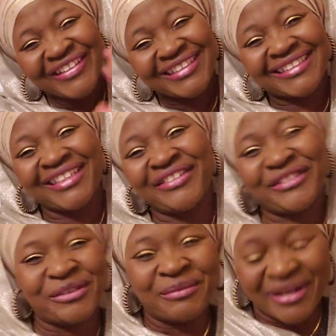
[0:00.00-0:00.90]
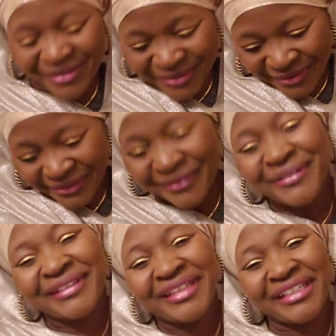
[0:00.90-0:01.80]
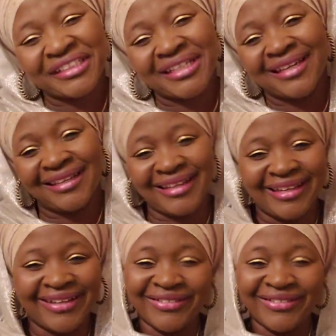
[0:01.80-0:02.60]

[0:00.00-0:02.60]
See you tomorrow, Insha Allah.